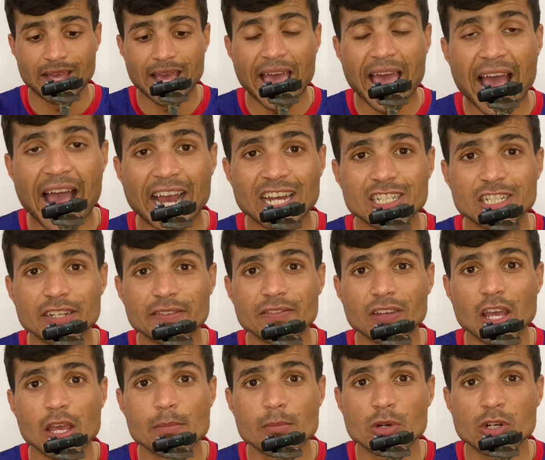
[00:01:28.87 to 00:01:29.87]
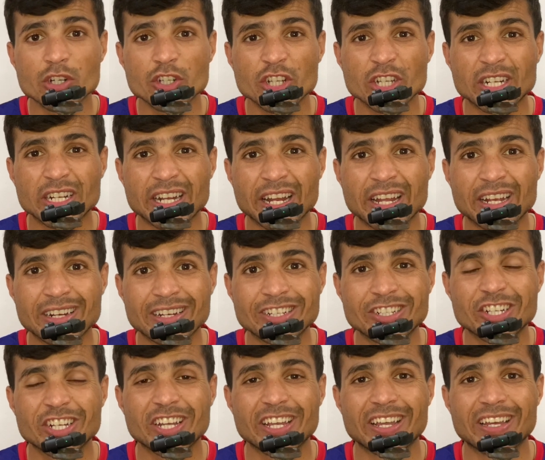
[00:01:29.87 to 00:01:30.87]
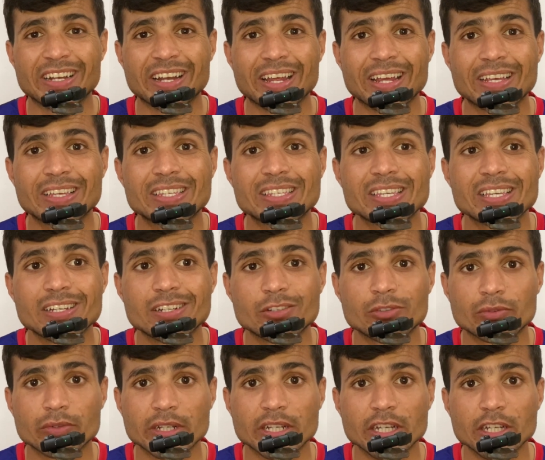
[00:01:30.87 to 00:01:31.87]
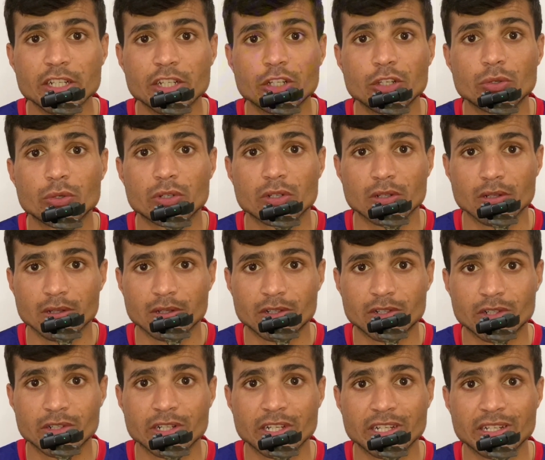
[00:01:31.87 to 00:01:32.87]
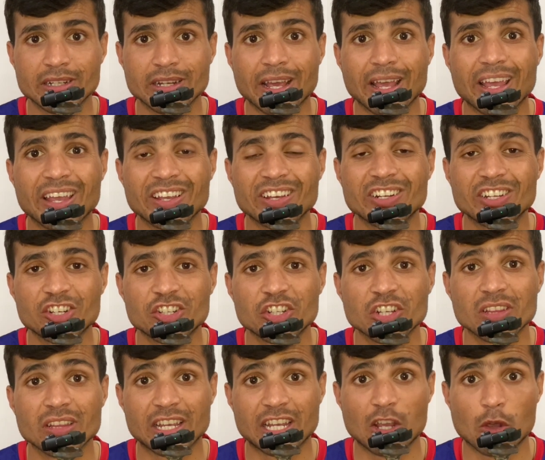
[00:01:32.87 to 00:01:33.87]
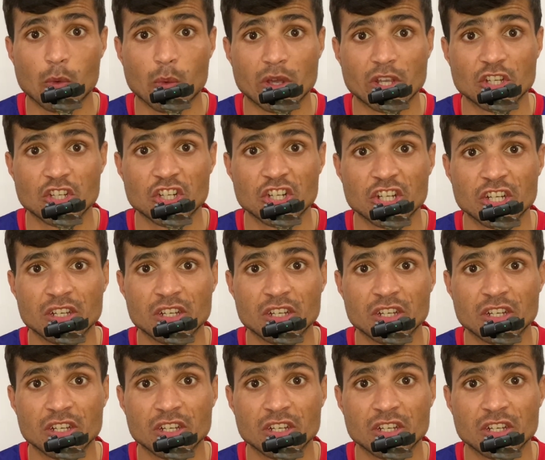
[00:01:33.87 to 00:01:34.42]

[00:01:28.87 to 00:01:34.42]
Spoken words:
active immersion in English can accelerate your learning English language.